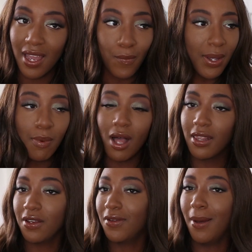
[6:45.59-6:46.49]
And we
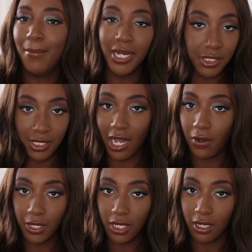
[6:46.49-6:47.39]
balling on a budget
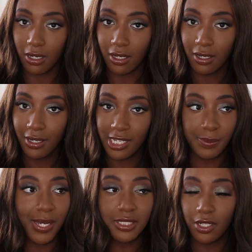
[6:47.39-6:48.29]
out here.
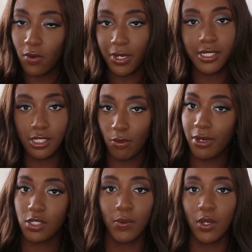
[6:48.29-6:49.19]
Especially going into
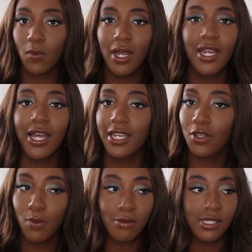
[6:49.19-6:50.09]
2021, honey.
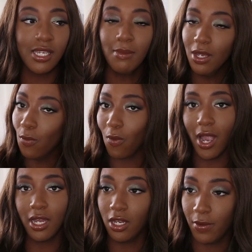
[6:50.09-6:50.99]
You won't see me
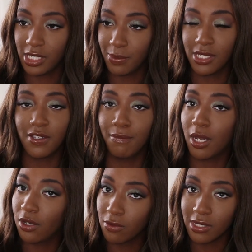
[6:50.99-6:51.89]
rocking no expensive
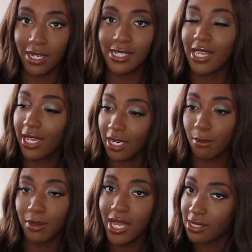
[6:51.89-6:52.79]
bundles unless I get a
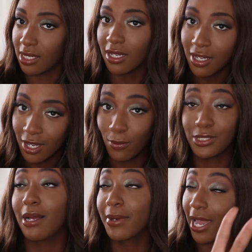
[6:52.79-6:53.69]
blessing,
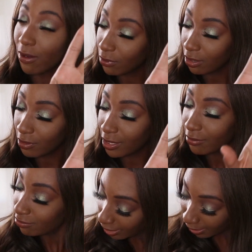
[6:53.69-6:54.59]
which I'm counting on it.
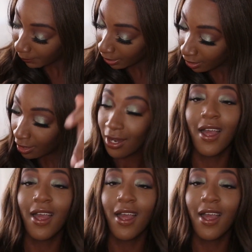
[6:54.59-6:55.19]
Amen.